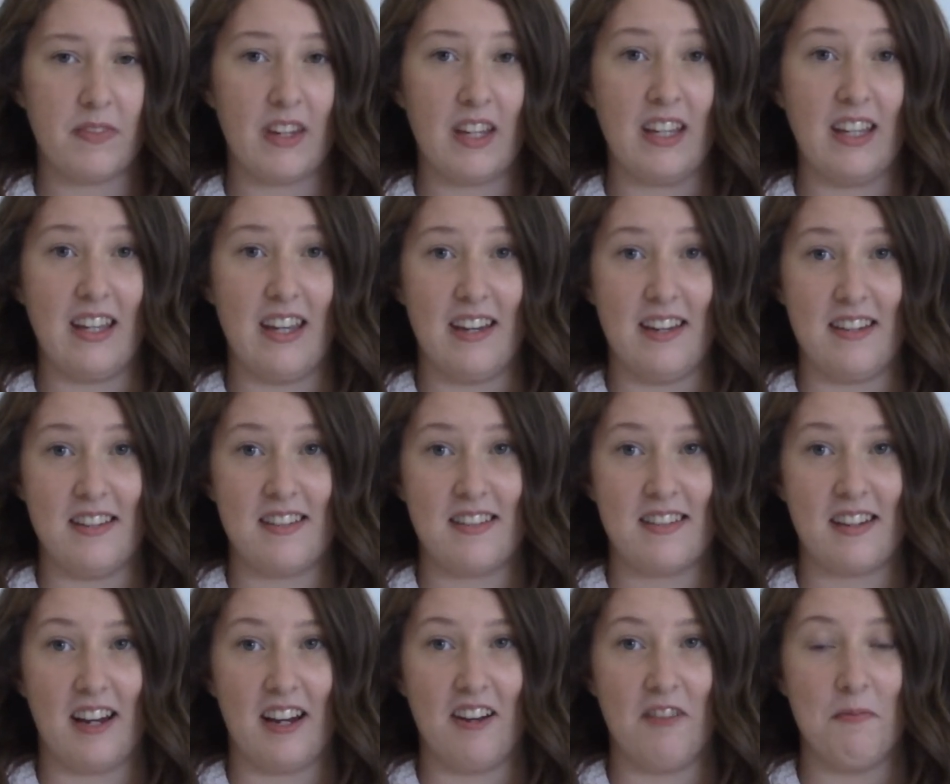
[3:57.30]
Yes,
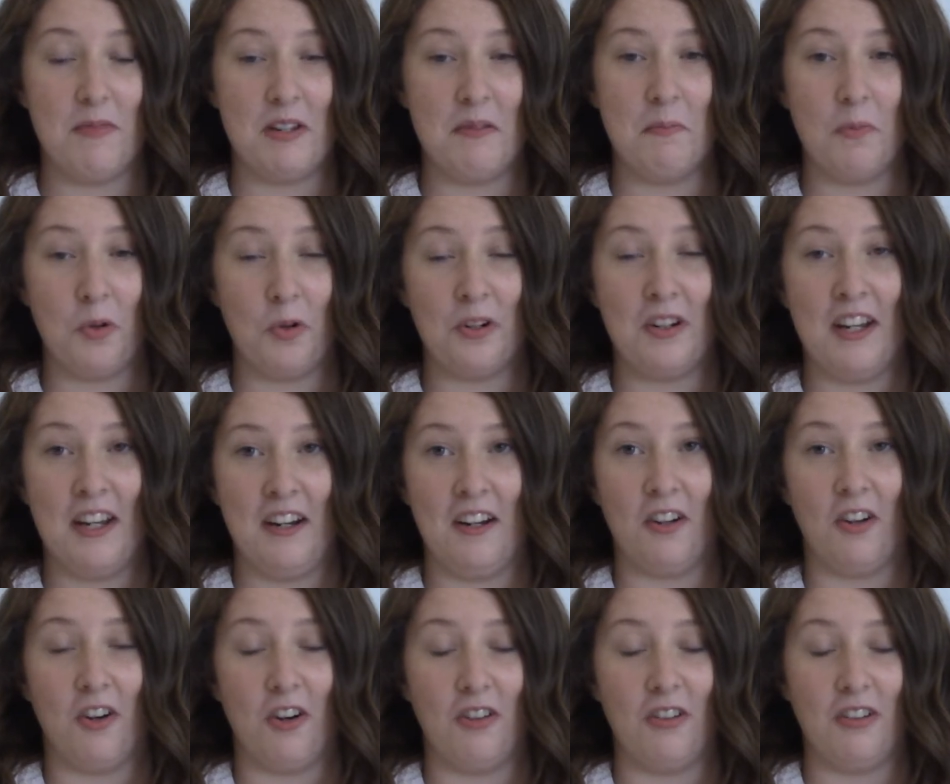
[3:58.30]
I've been more
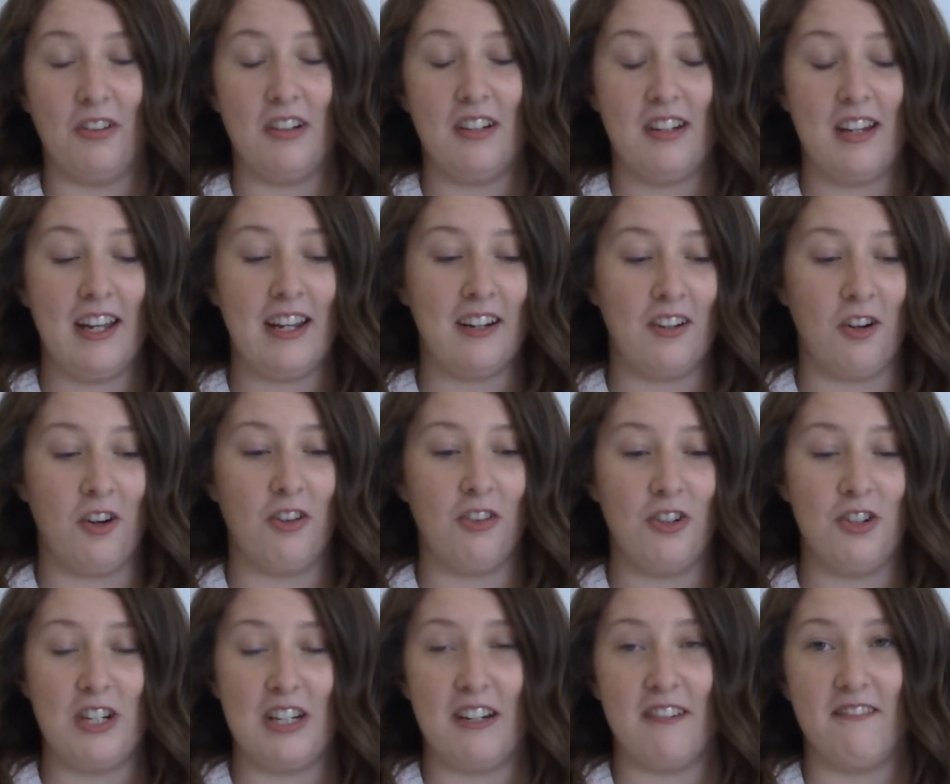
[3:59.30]

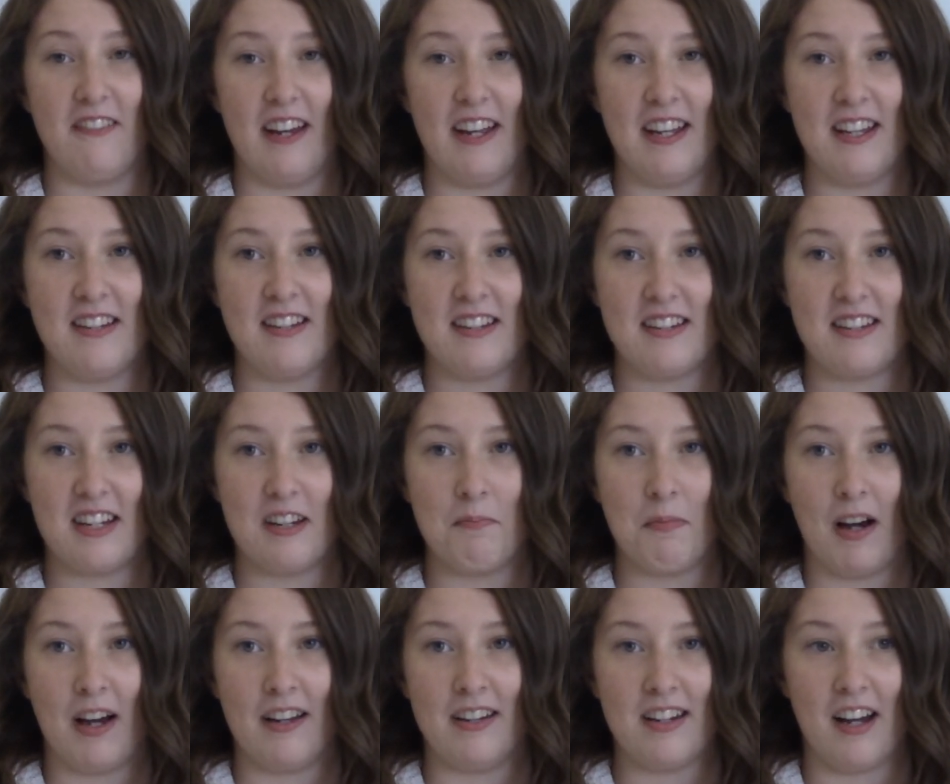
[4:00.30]
technology advanced in
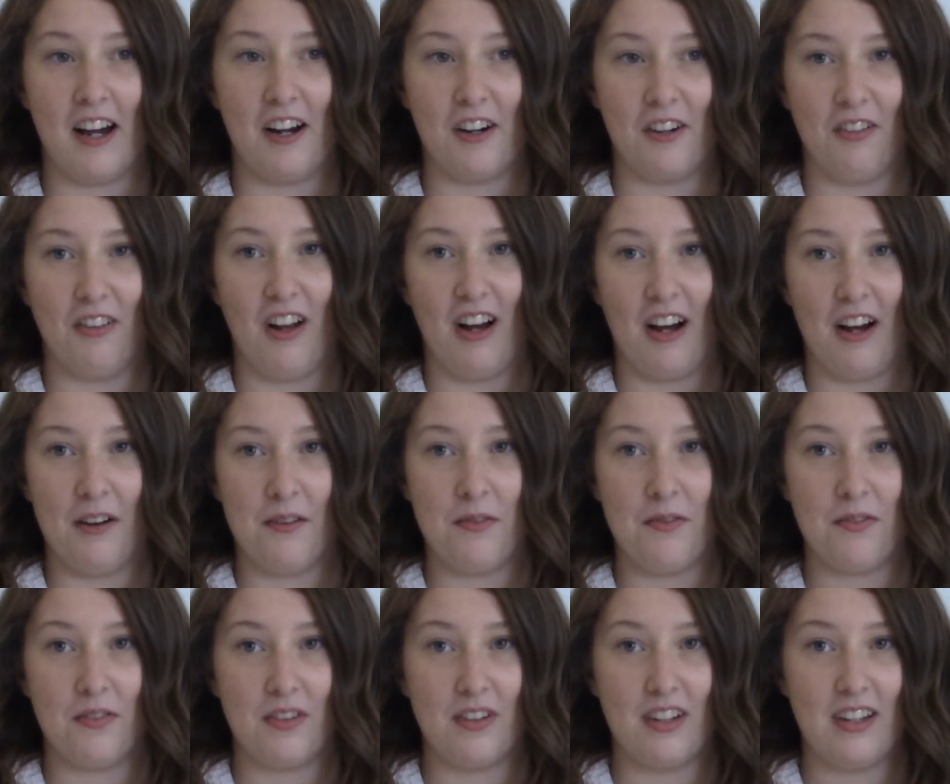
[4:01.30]
my entire life.
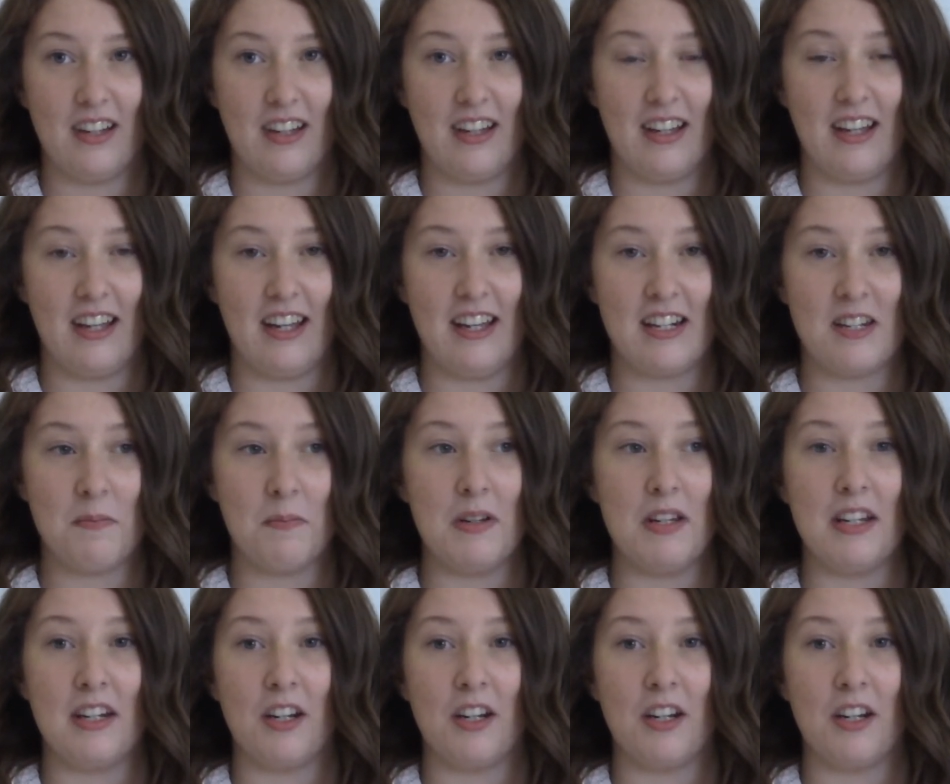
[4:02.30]
It's been